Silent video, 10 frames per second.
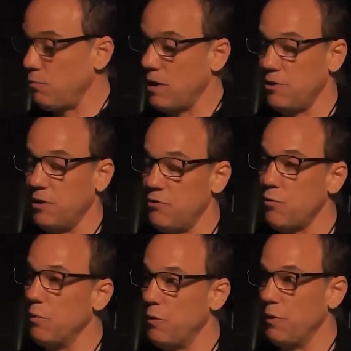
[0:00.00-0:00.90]
watching
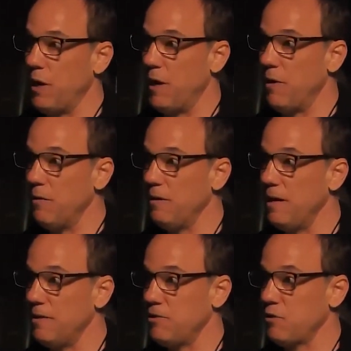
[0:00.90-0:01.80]
truth, you know.
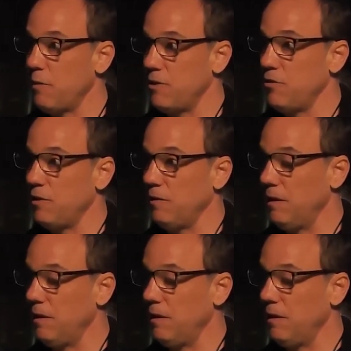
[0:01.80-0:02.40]
It's just watching,